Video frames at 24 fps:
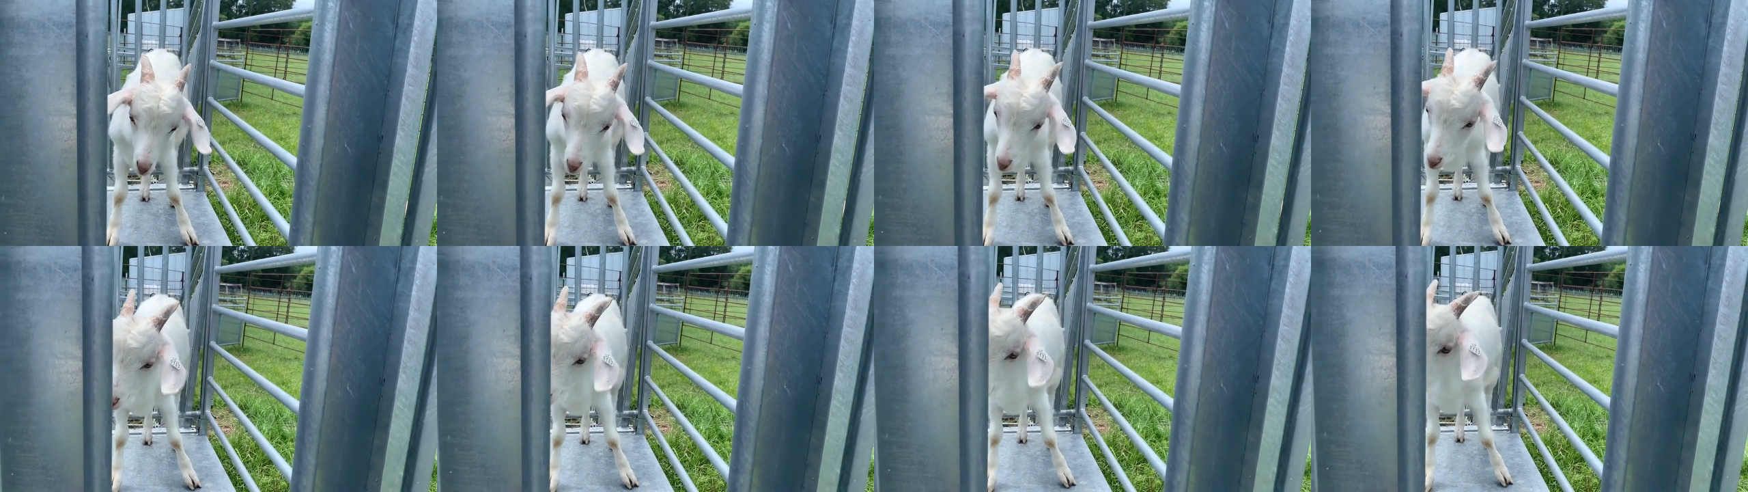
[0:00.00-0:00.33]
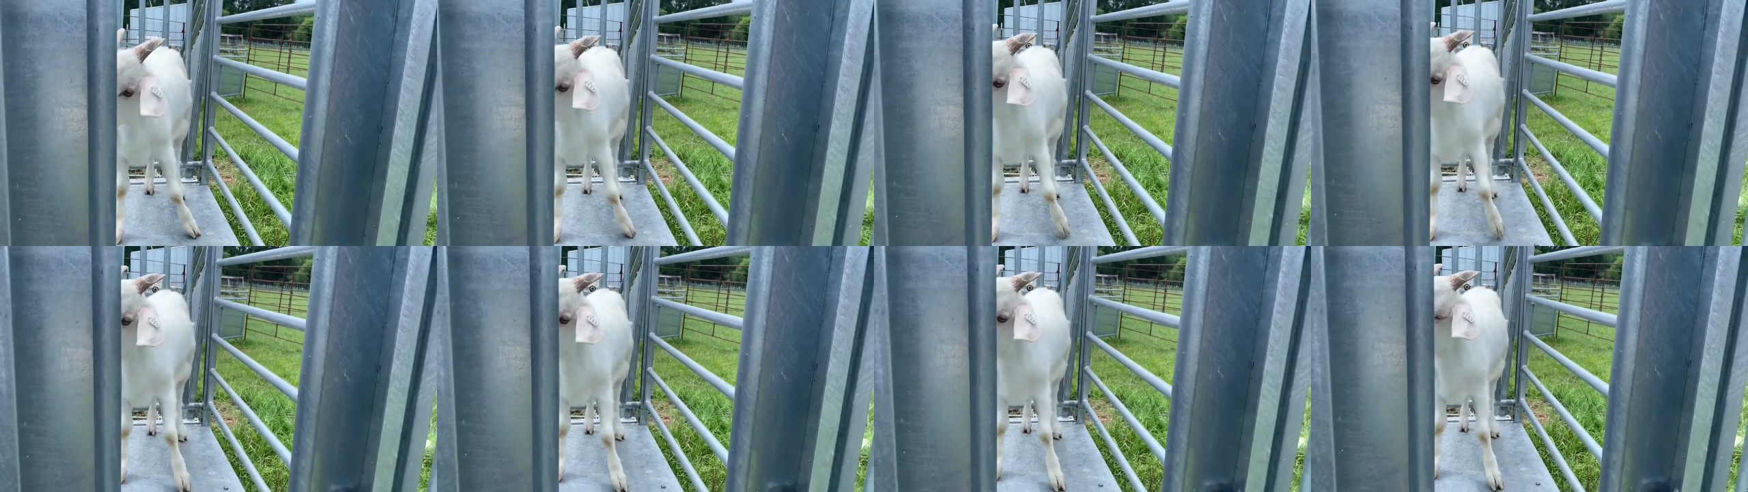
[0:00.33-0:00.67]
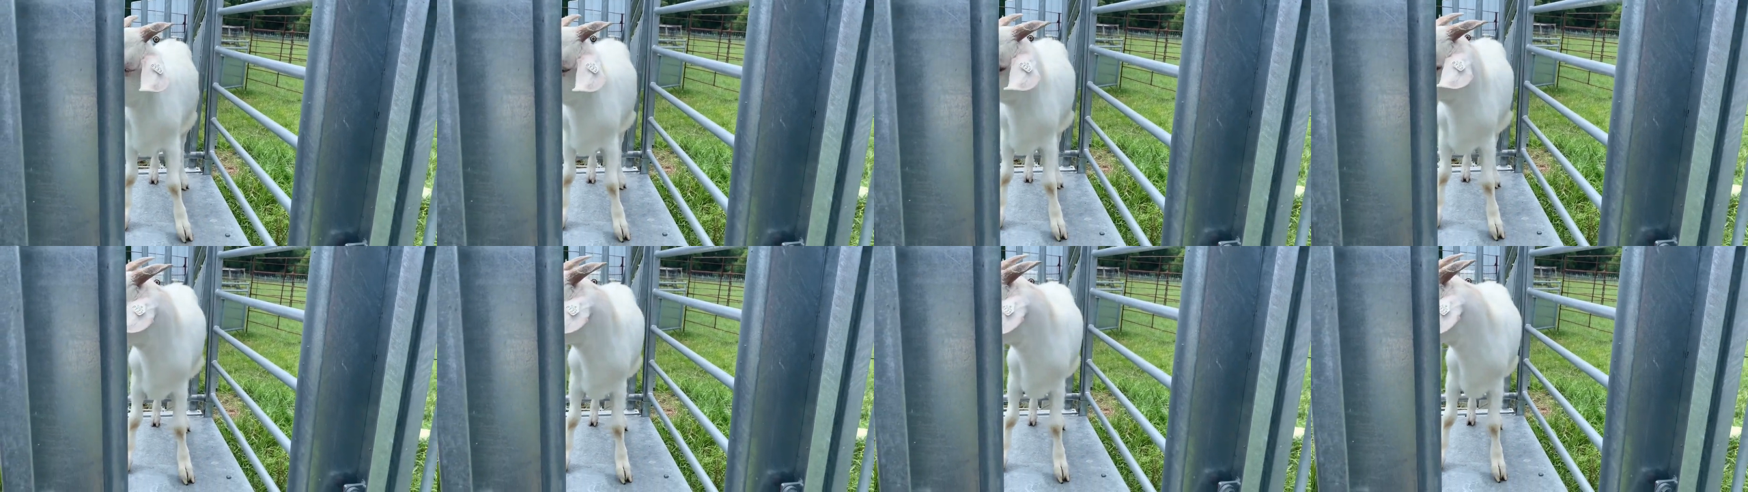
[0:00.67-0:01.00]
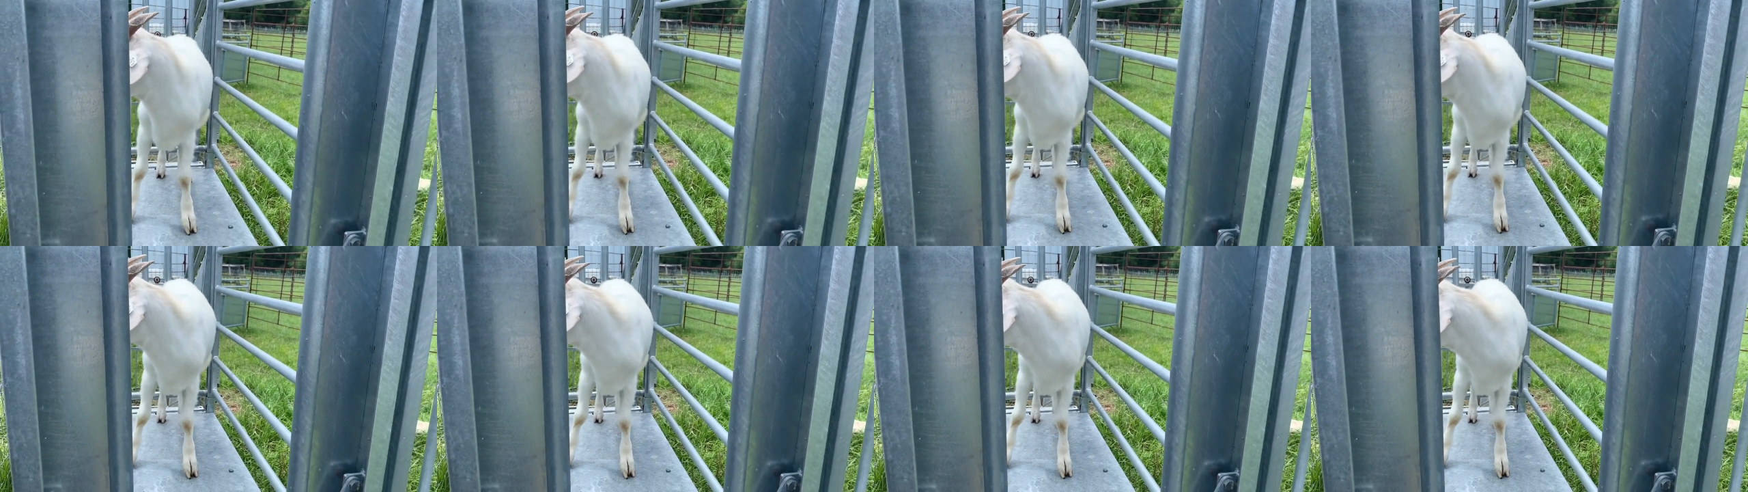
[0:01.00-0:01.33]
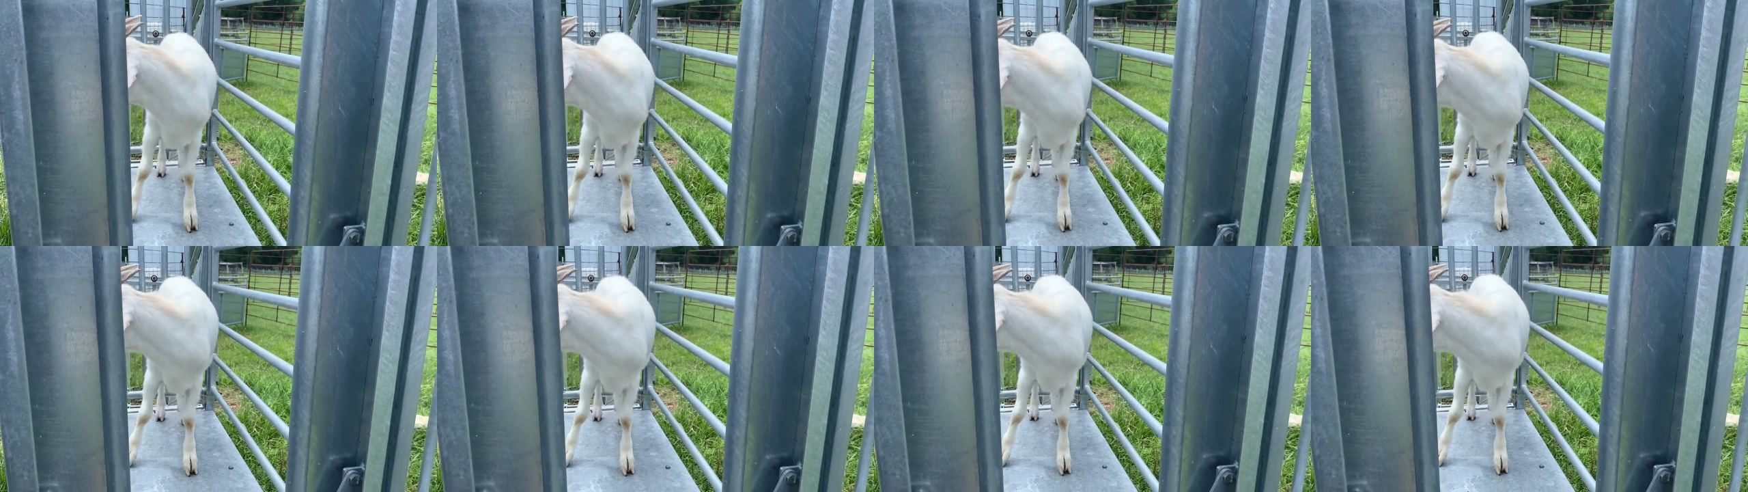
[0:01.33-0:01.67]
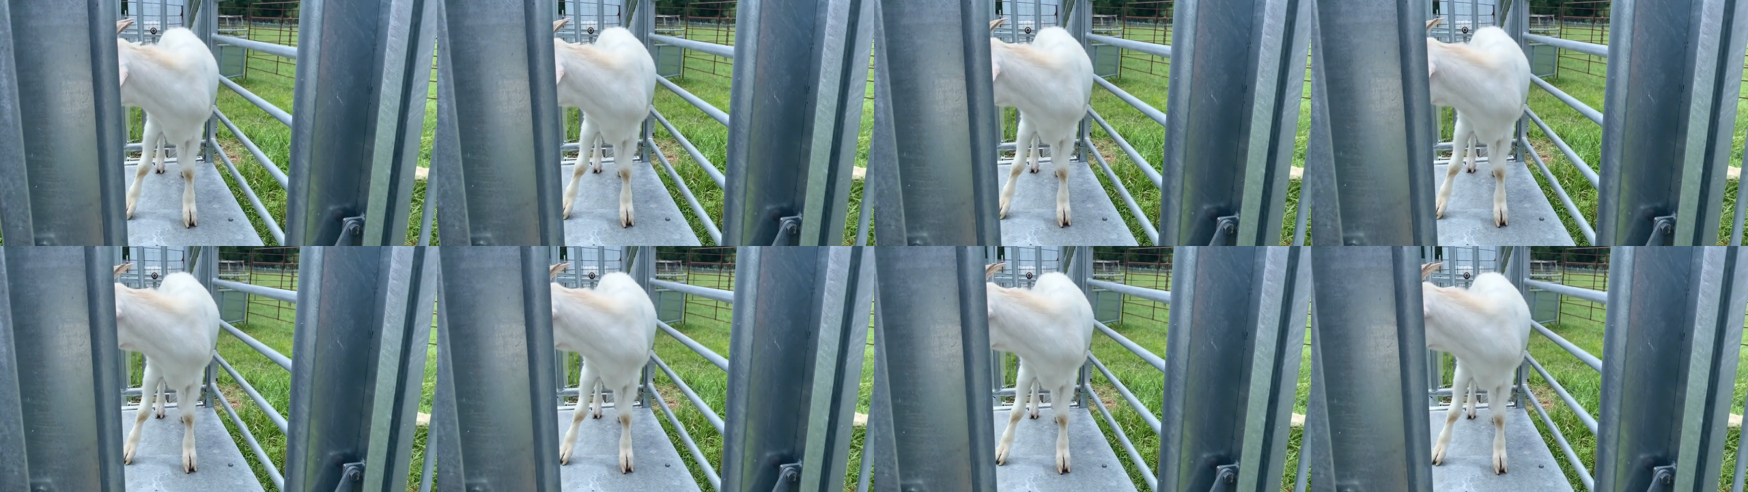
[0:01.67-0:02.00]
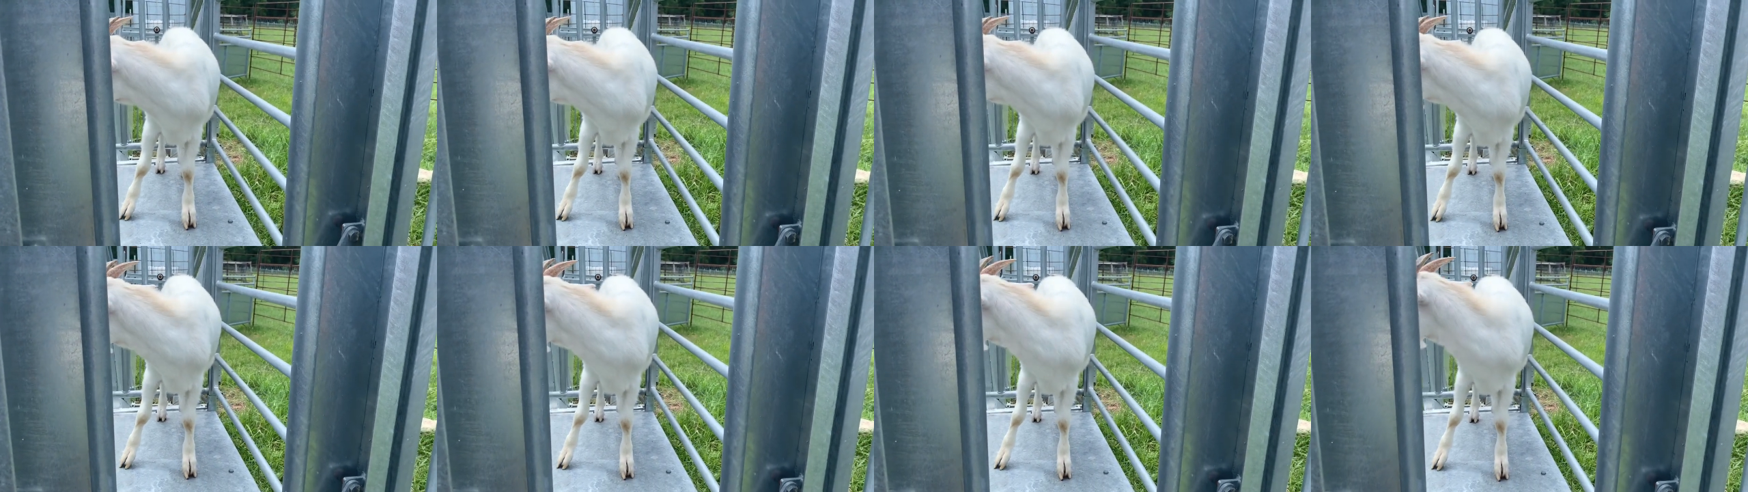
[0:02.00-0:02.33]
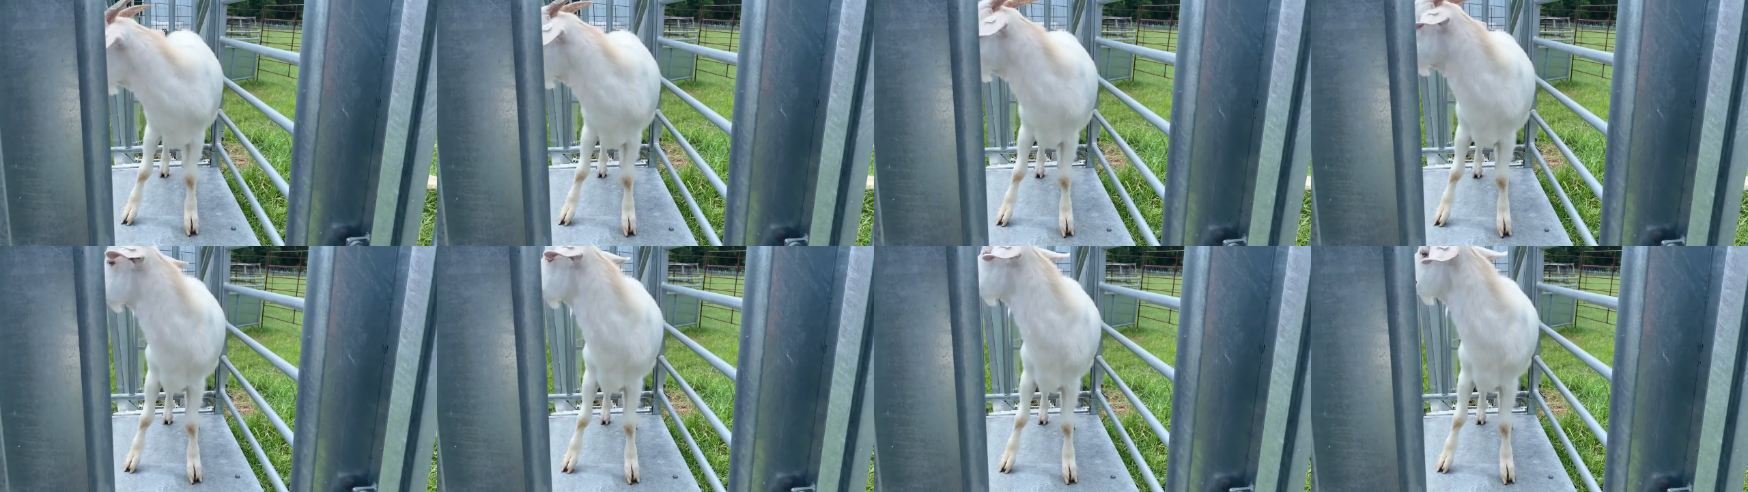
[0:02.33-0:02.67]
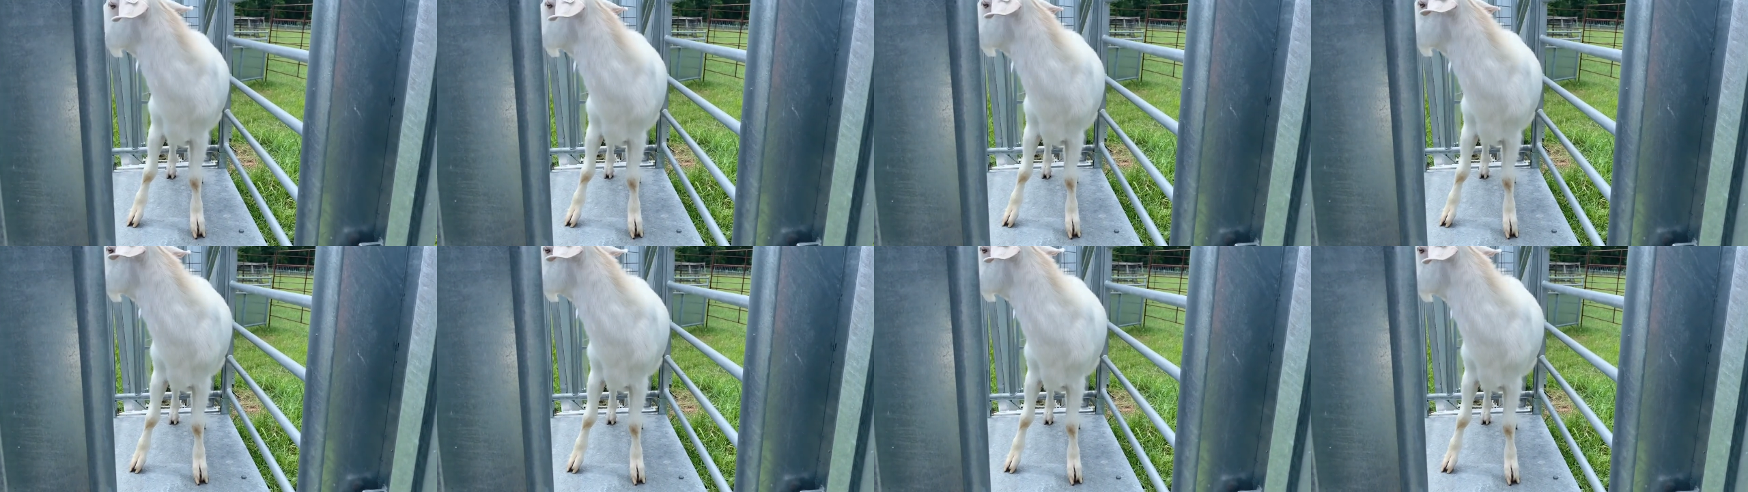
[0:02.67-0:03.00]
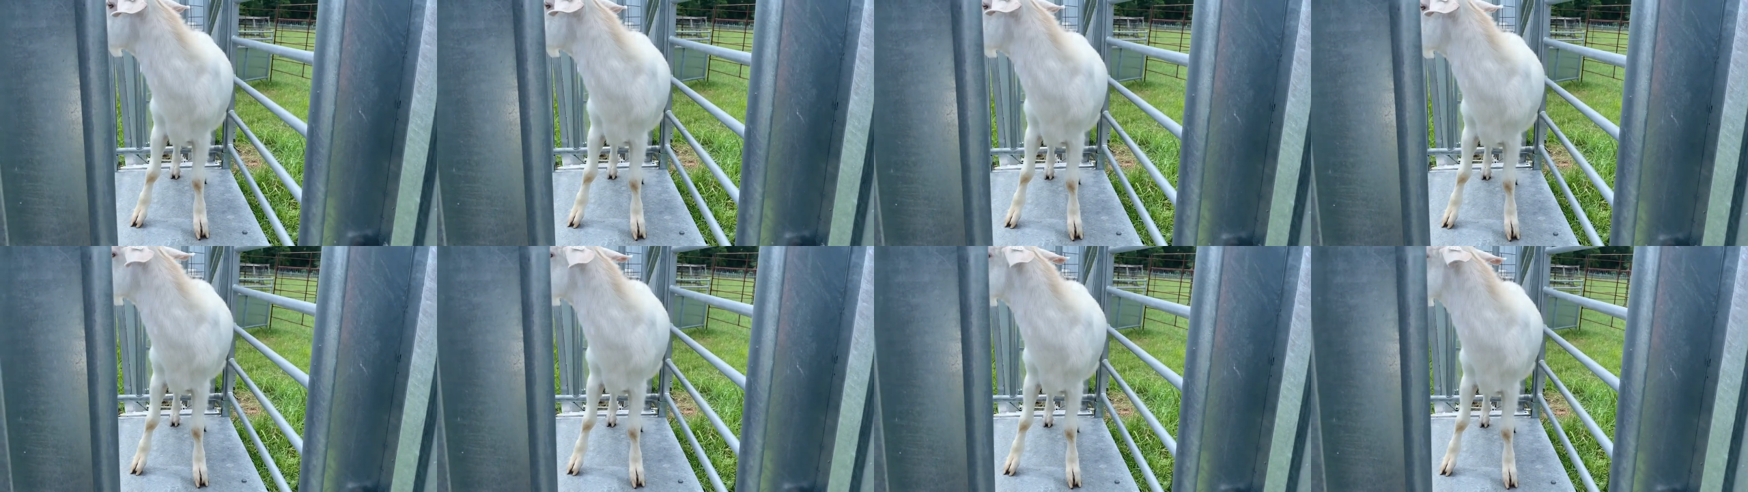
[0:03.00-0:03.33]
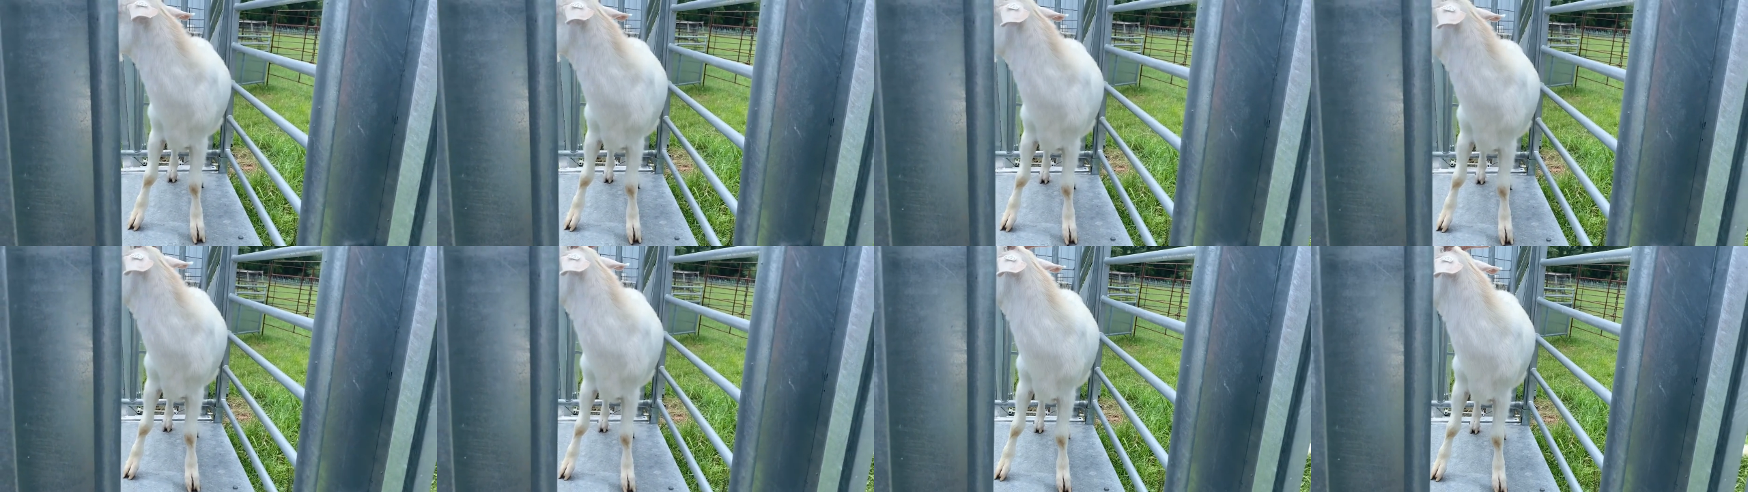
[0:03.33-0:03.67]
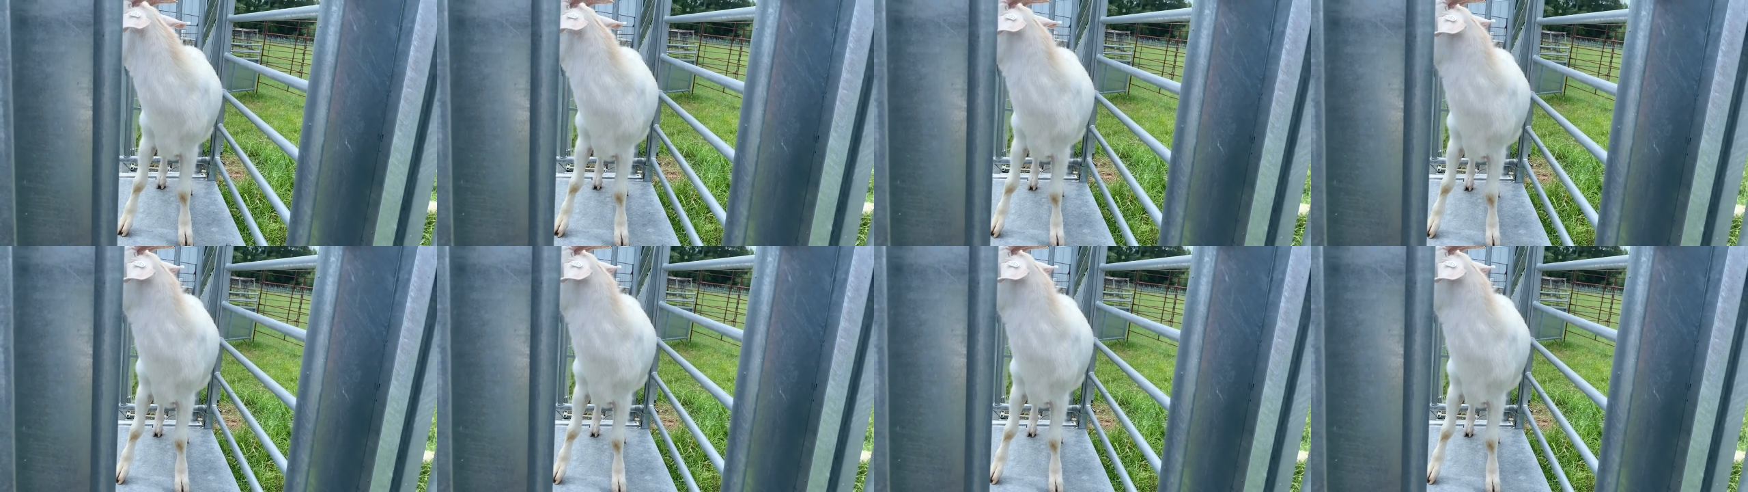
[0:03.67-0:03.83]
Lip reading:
No face is visible, so there are no lips to read.